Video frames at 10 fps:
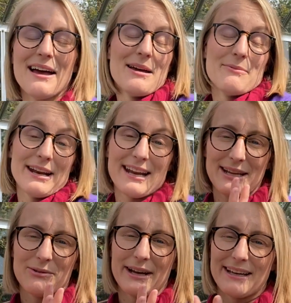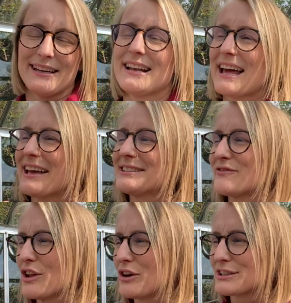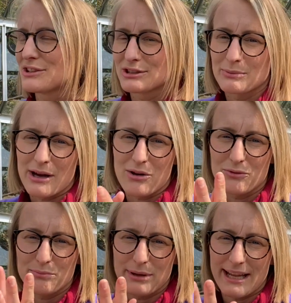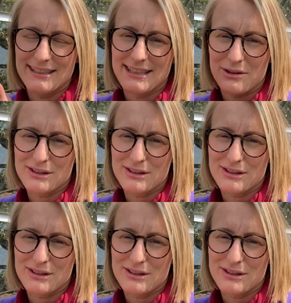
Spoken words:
But anyway, last vlog I talked about planting out the